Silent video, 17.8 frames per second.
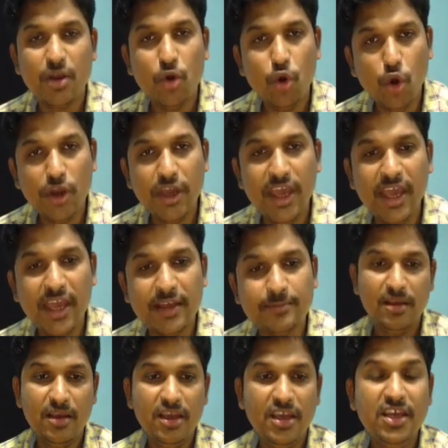Okay.
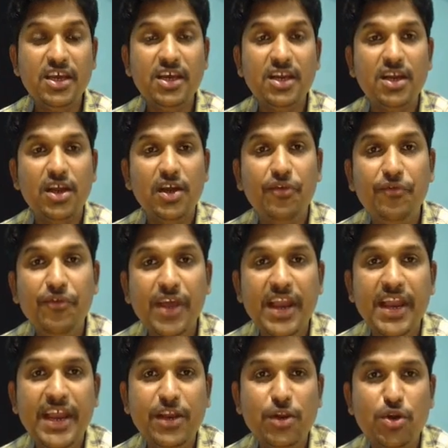Here we
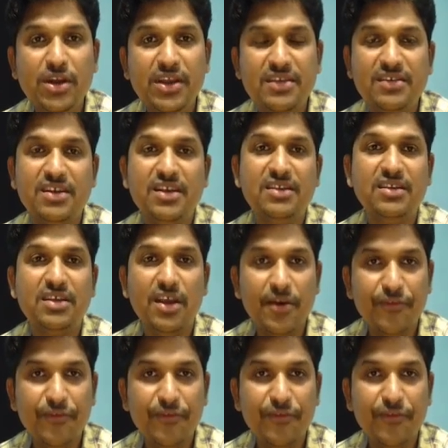need to discuss